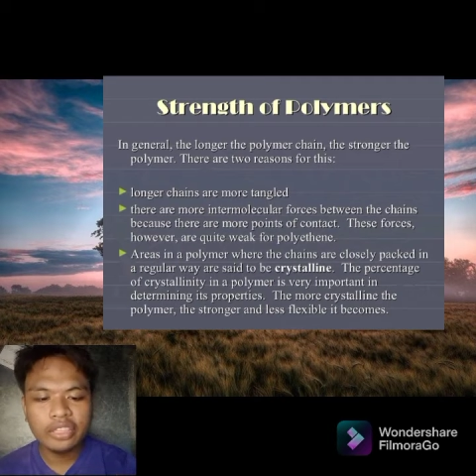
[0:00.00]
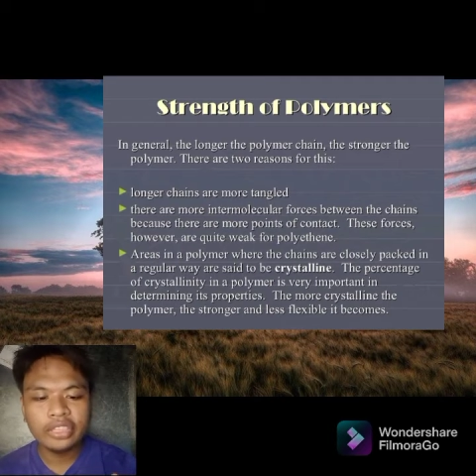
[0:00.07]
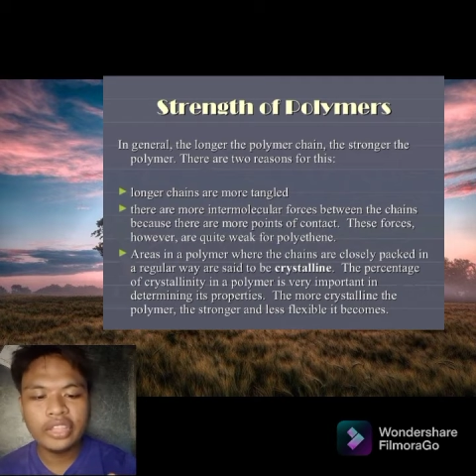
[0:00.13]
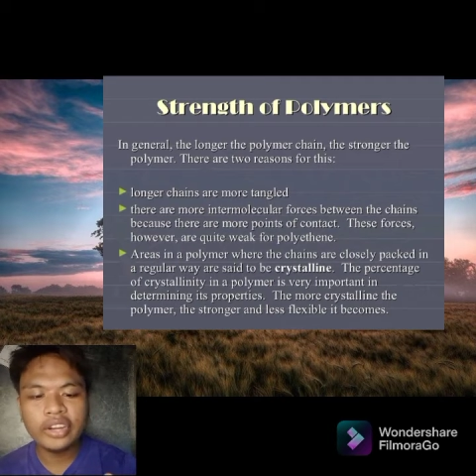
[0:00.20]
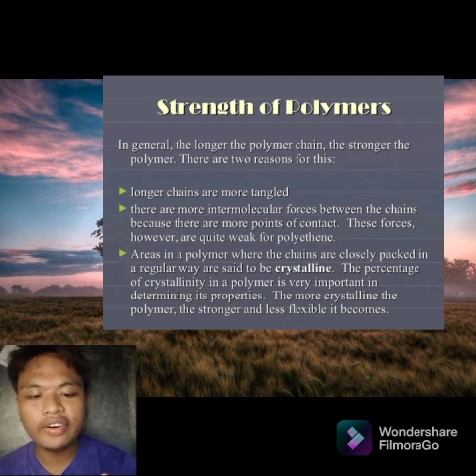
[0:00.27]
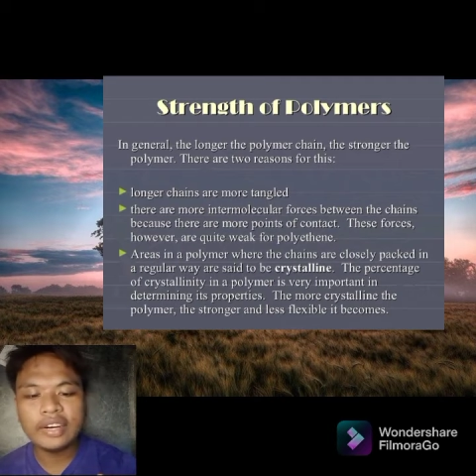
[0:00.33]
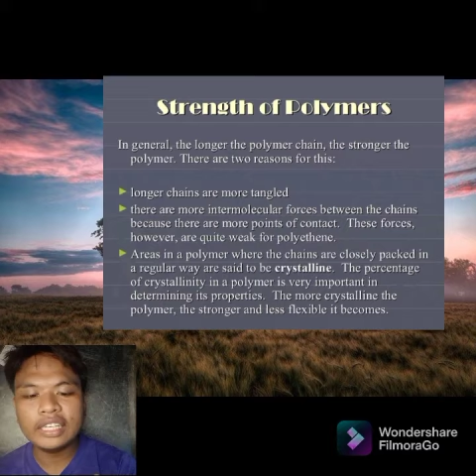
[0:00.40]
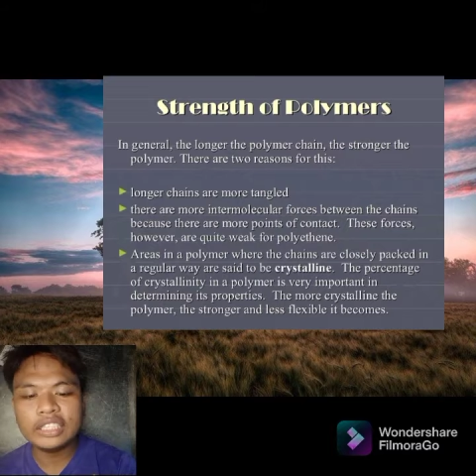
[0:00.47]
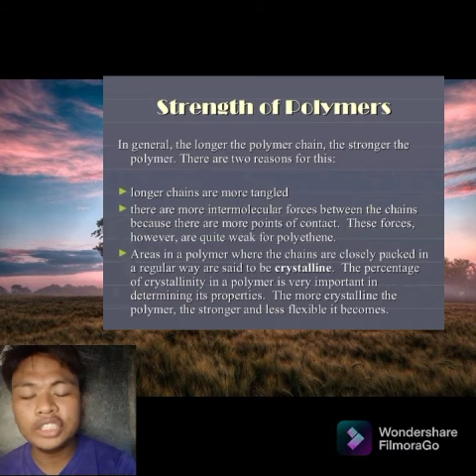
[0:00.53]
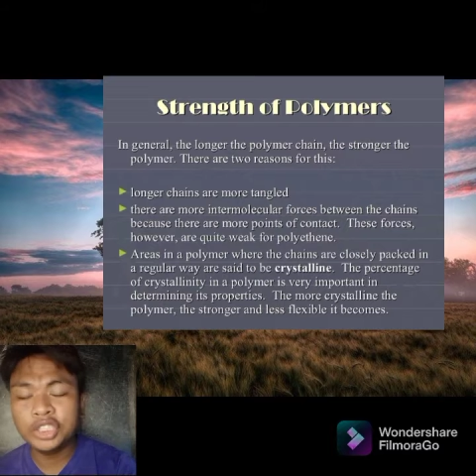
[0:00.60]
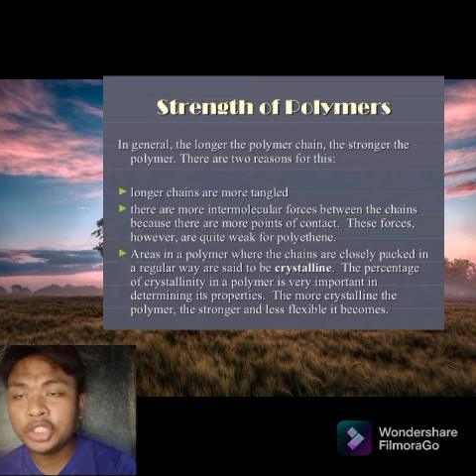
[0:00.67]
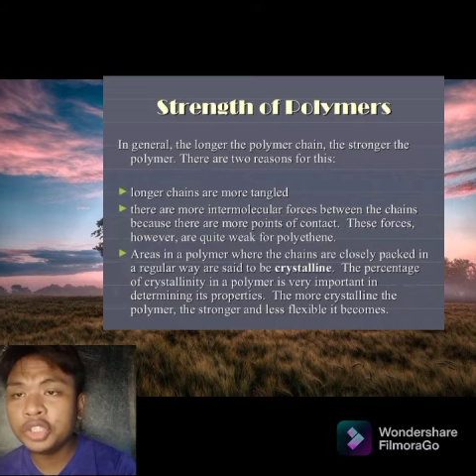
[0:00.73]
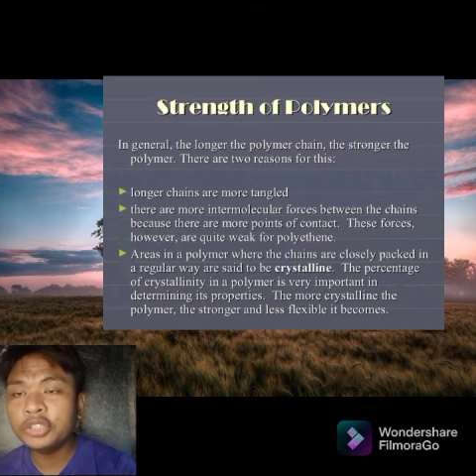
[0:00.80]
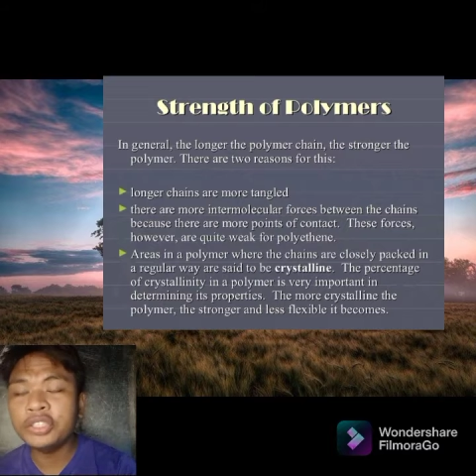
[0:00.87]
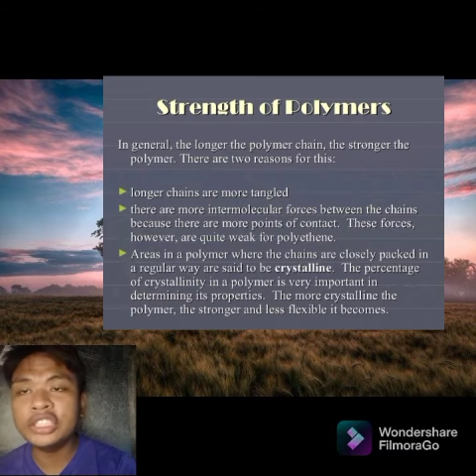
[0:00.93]
There are
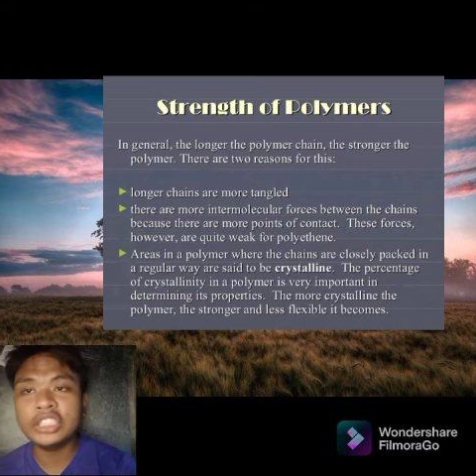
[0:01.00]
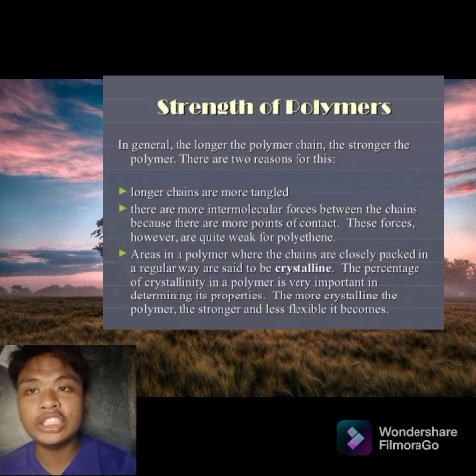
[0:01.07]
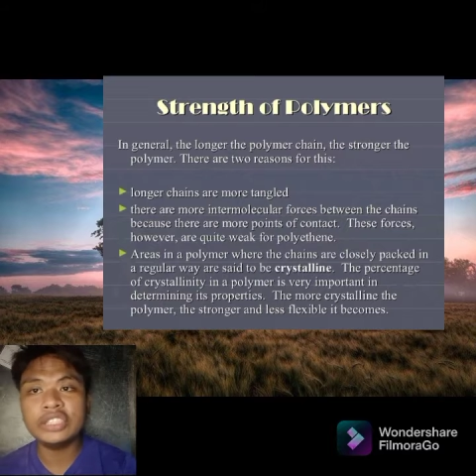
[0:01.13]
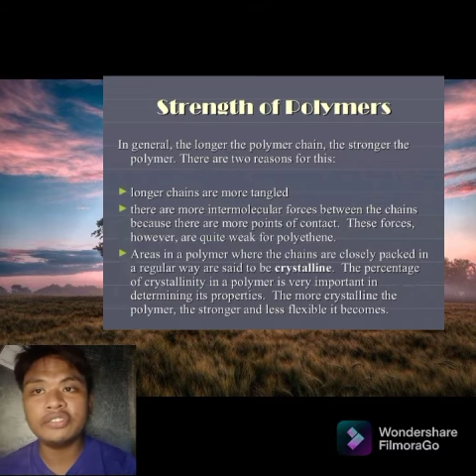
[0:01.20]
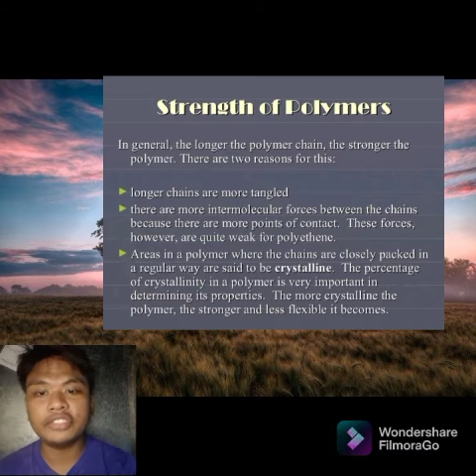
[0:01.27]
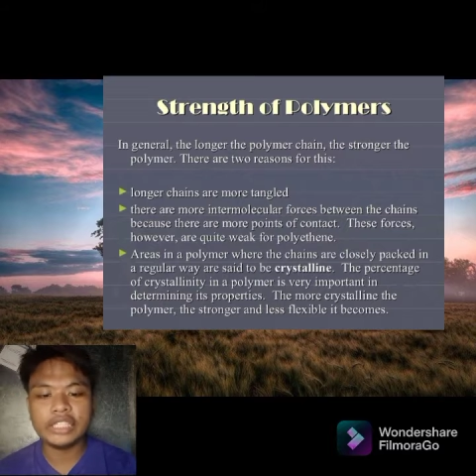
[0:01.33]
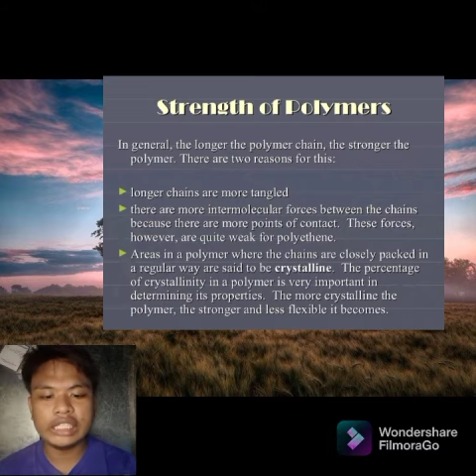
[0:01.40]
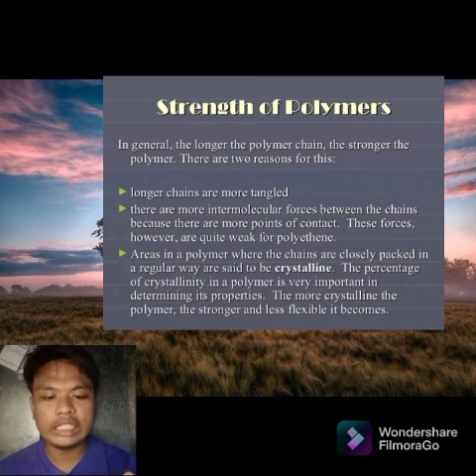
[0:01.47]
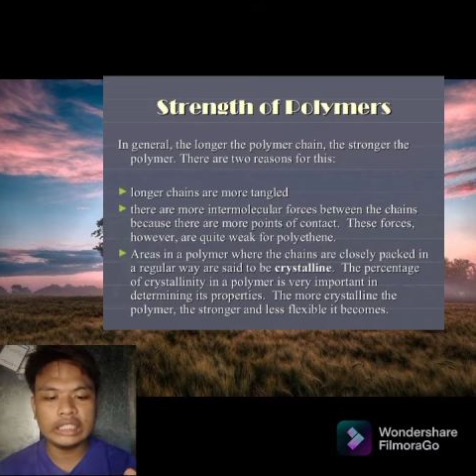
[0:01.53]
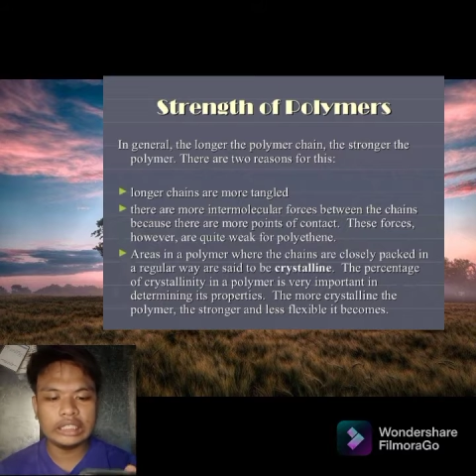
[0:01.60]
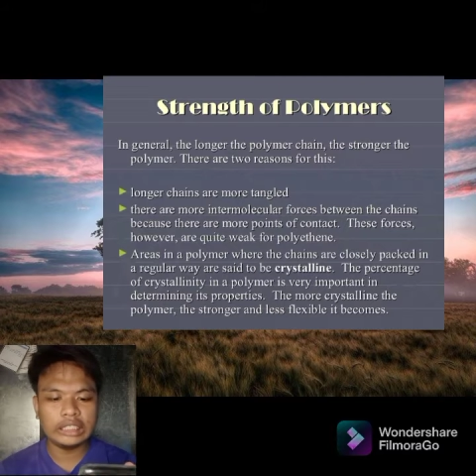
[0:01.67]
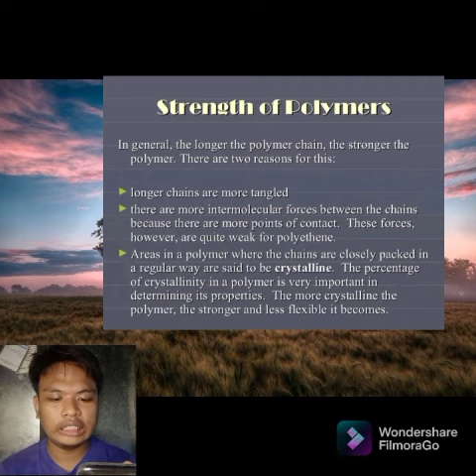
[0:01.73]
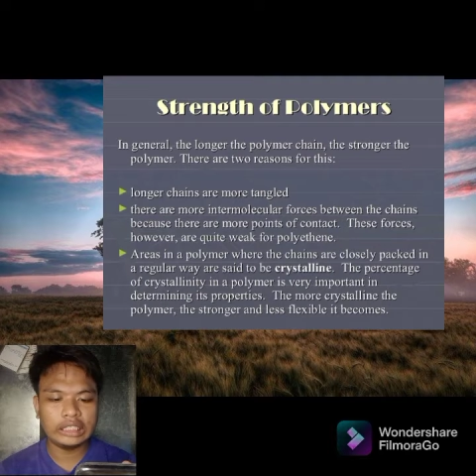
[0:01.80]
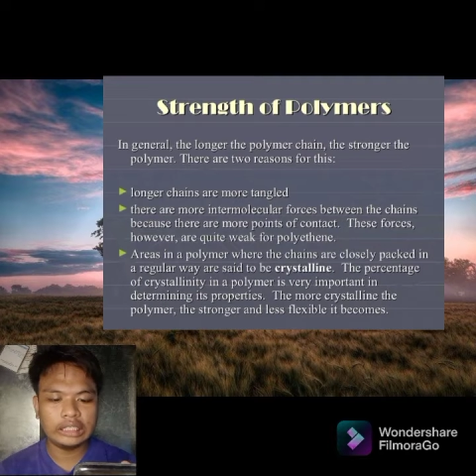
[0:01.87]
two reasons for this.